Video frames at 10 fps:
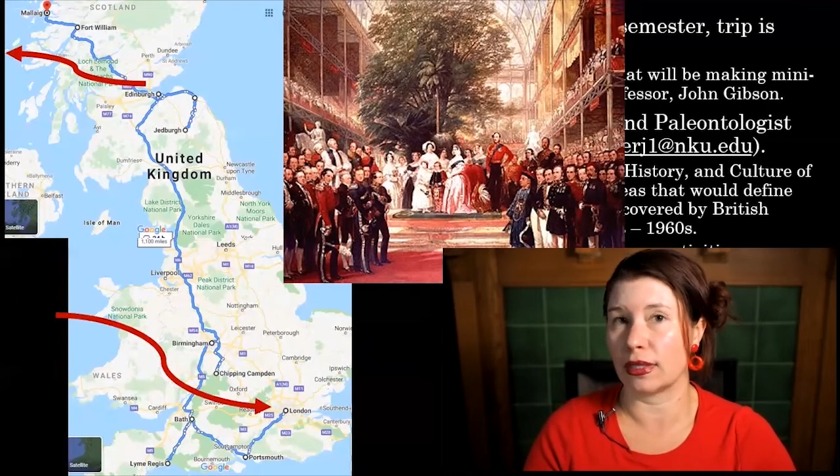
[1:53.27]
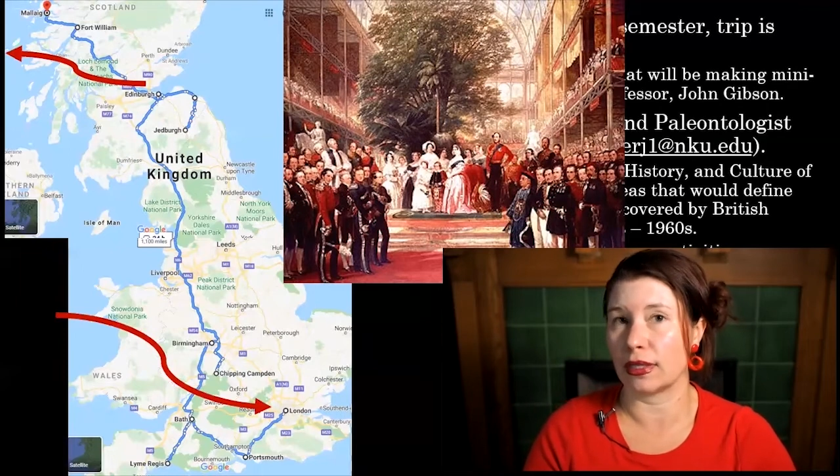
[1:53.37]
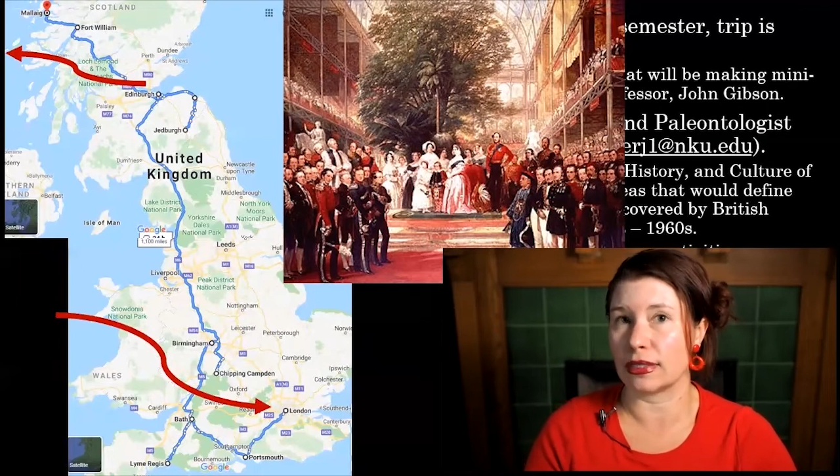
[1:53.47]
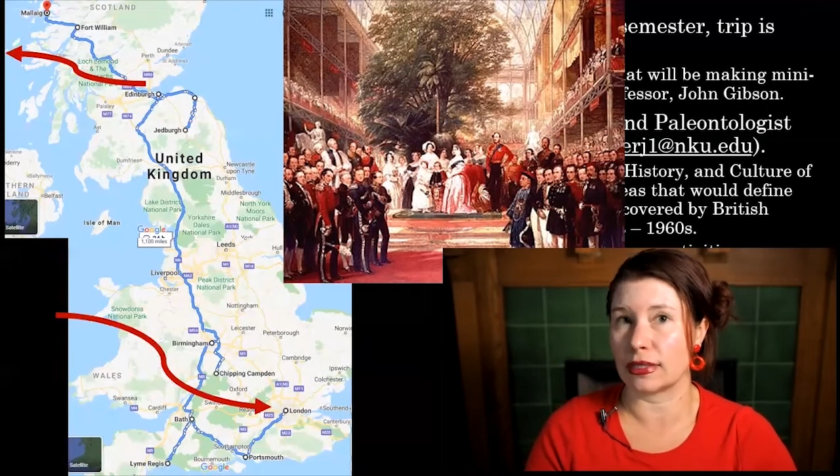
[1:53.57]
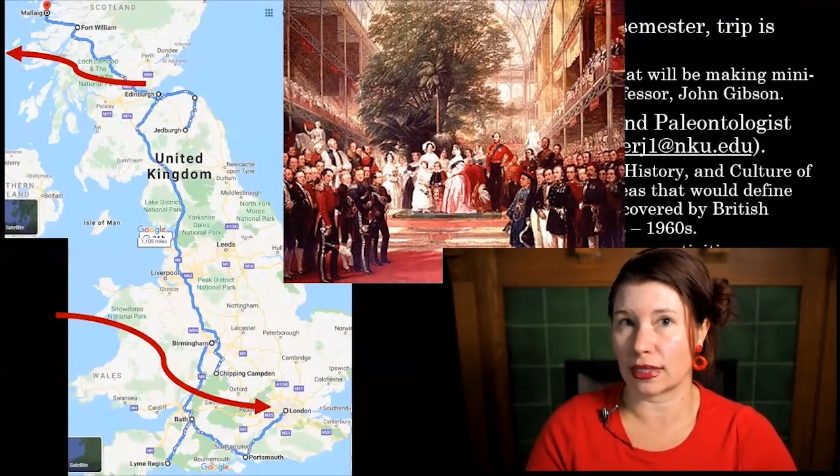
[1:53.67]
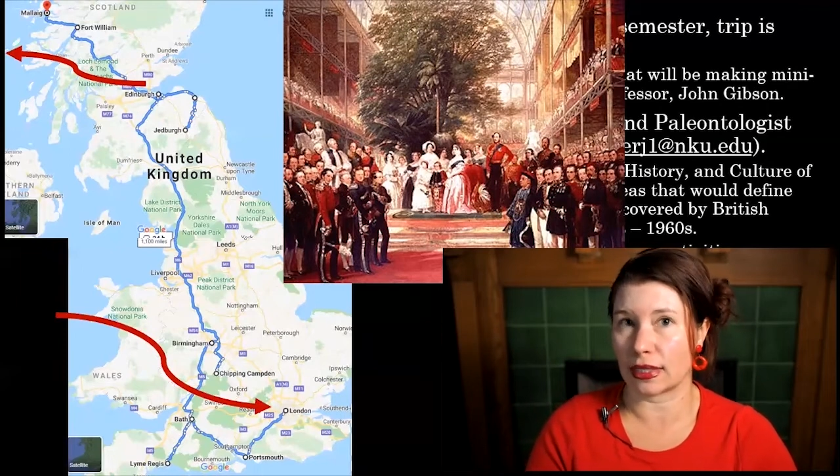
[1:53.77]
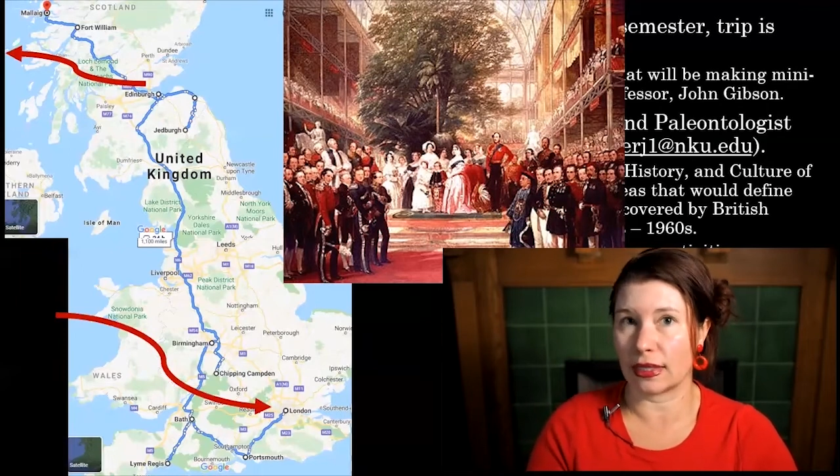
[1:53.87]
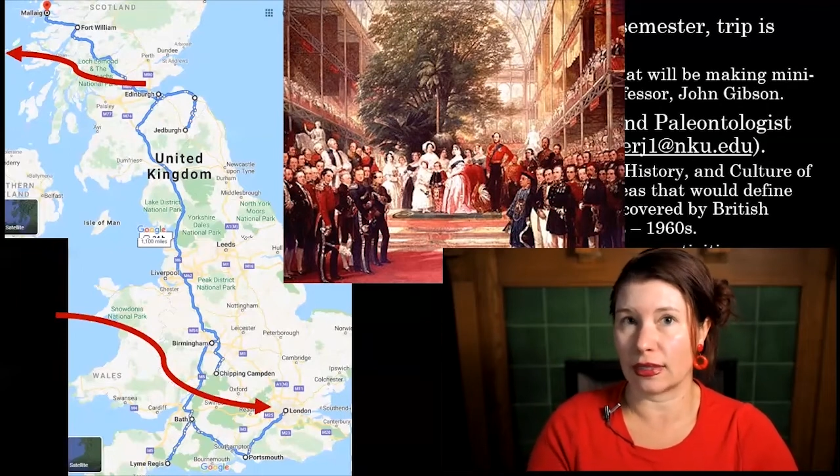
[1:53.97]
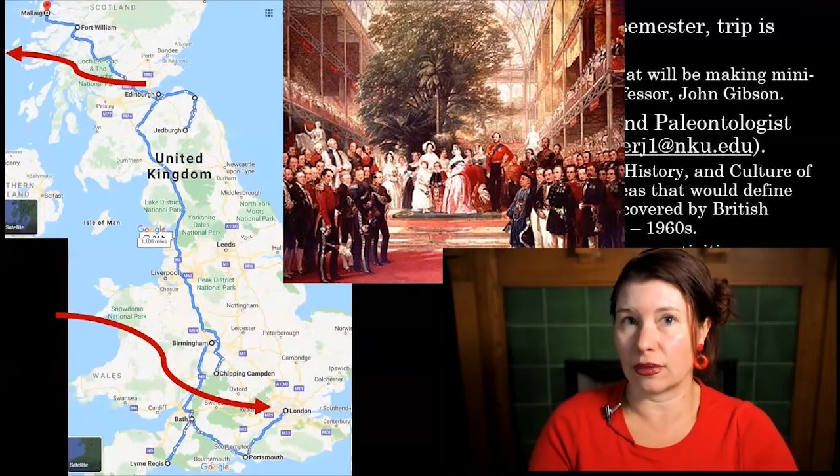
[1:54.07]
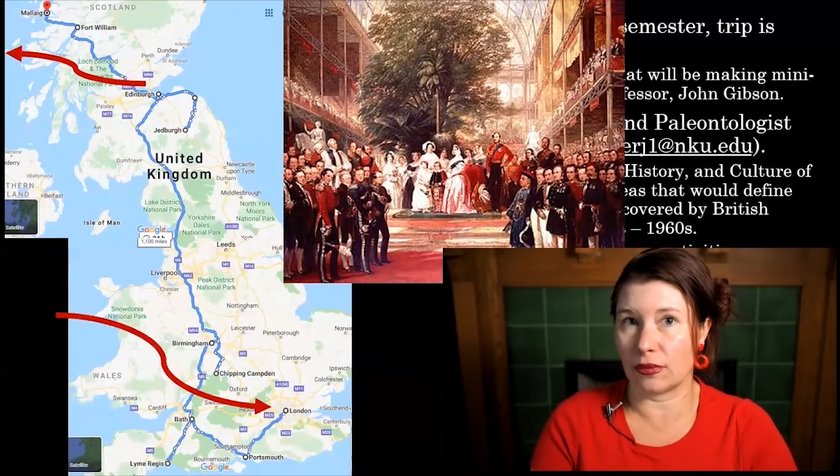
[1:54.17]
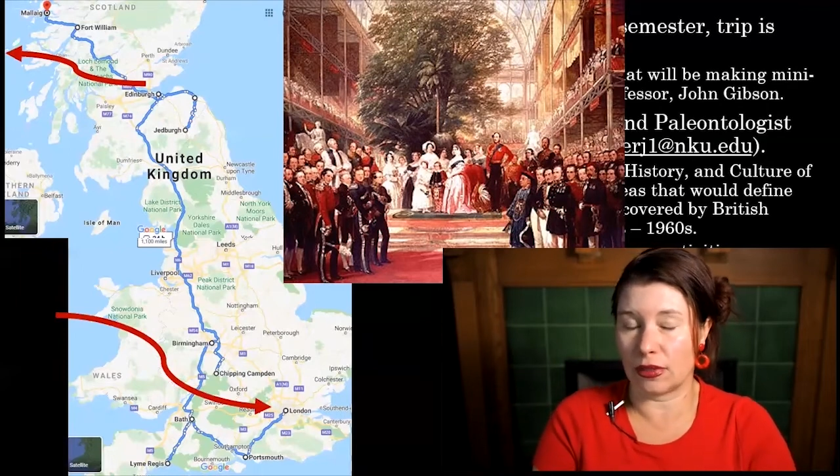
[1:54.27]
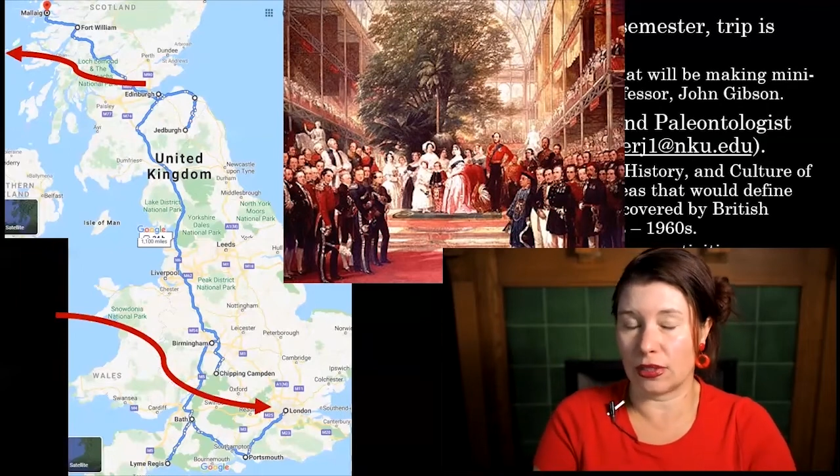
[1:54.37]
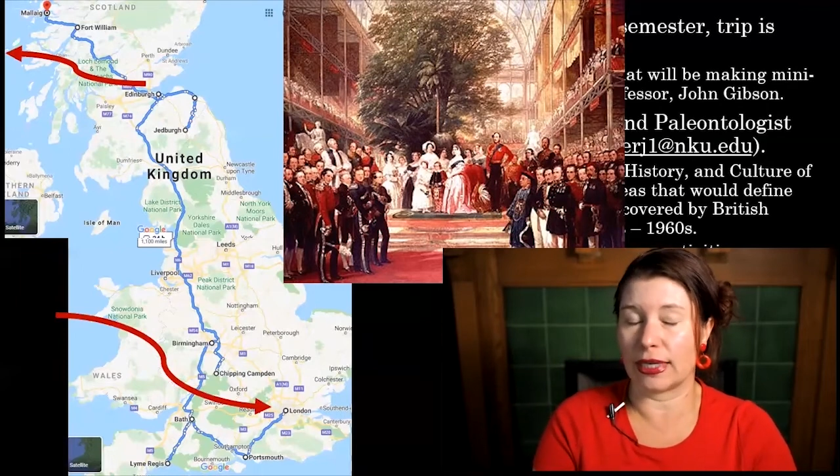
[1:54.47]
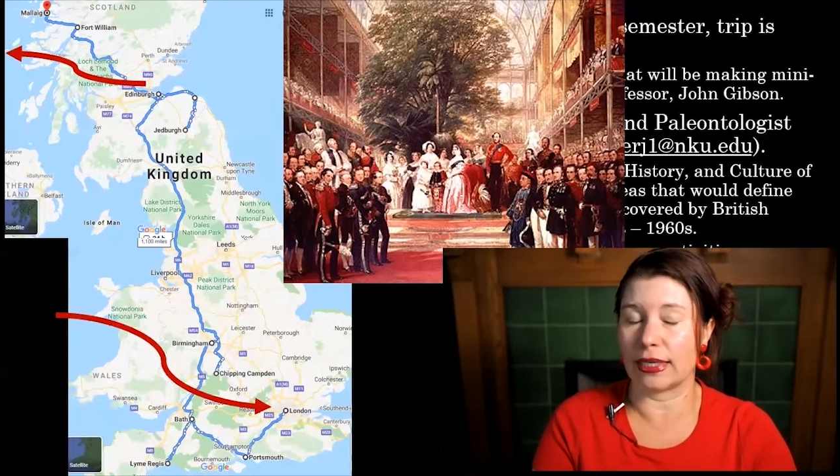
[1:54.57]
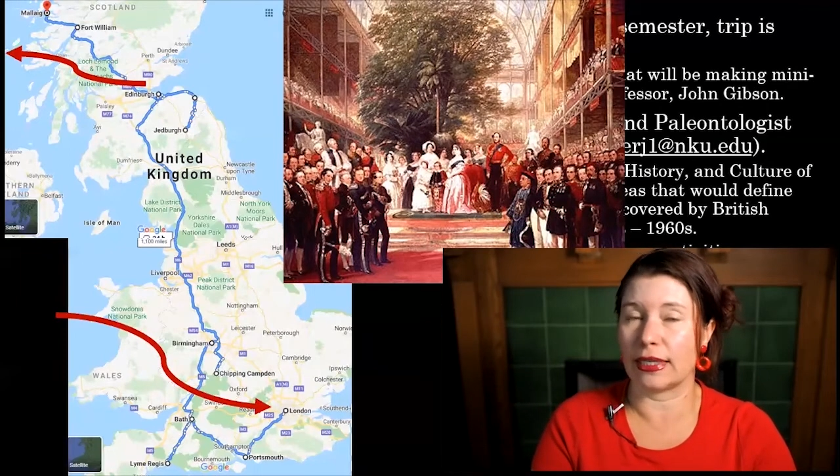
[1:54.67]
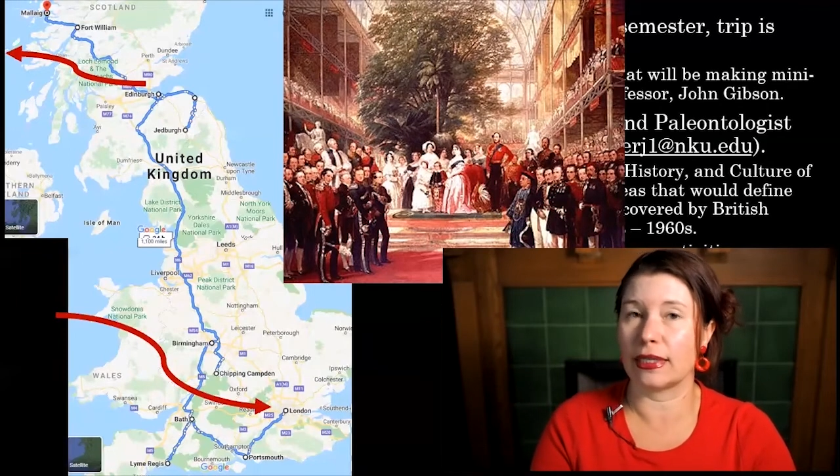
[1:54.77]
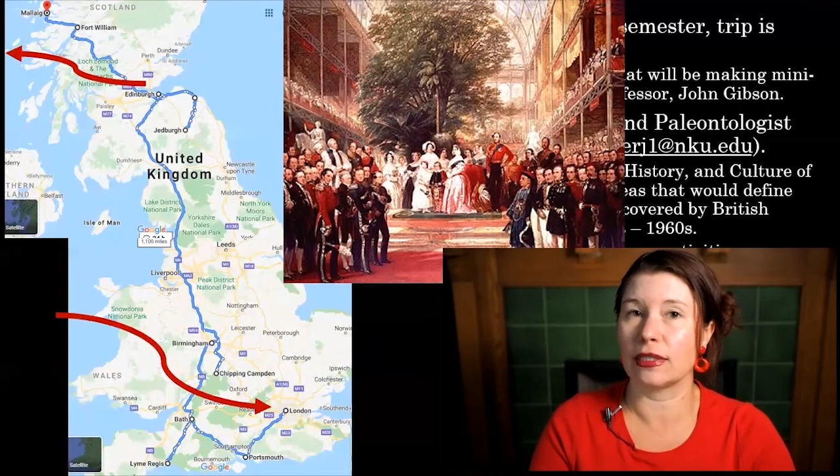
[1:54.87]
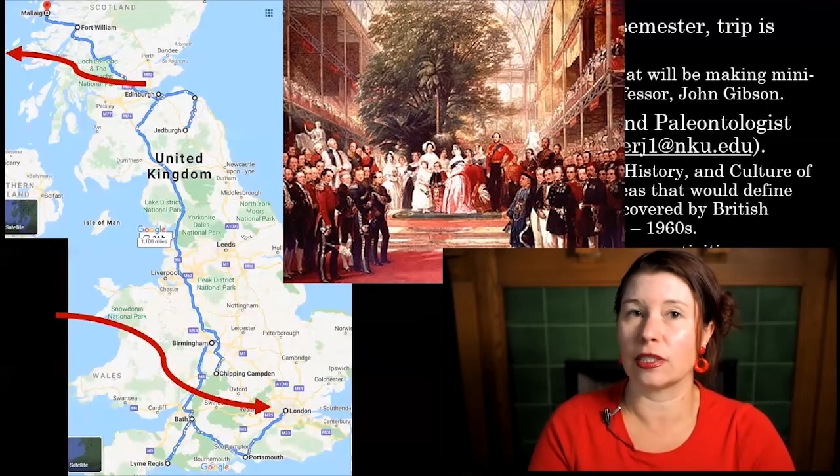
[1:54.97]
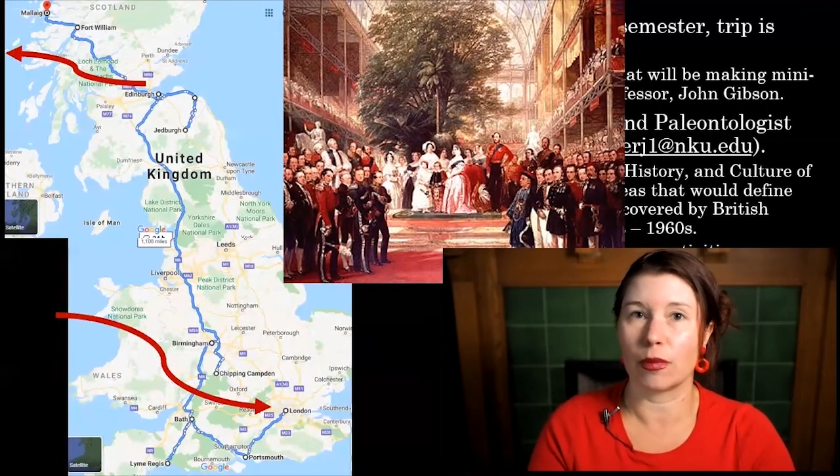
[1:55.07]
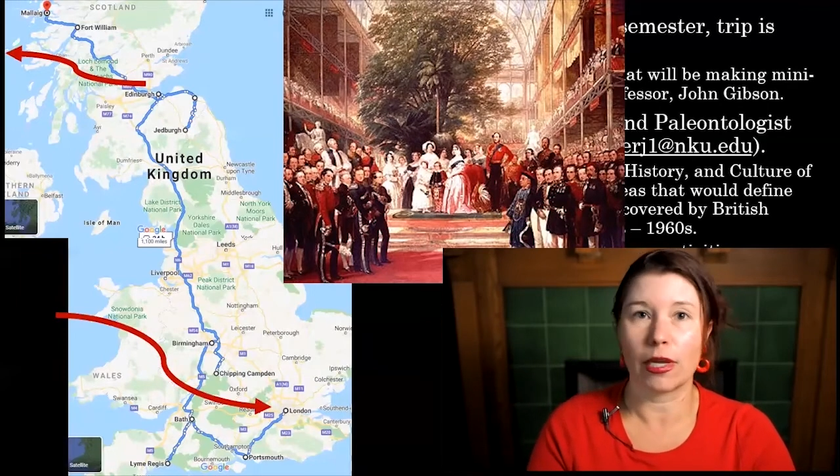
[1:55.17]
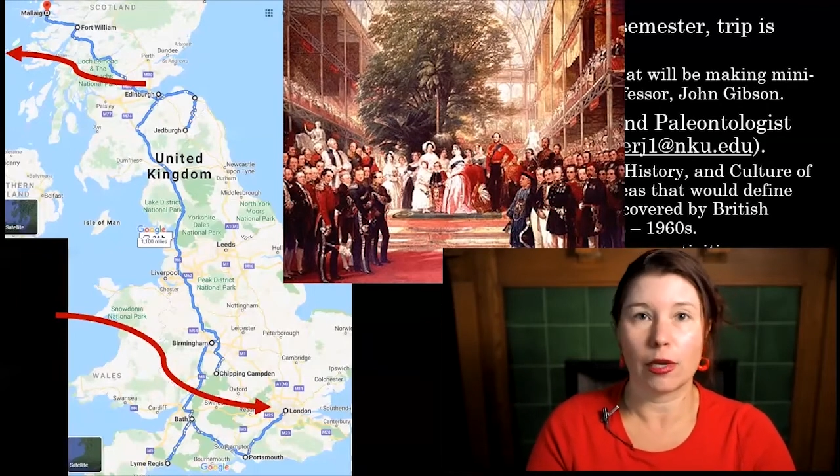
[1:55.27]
as the United Kingdom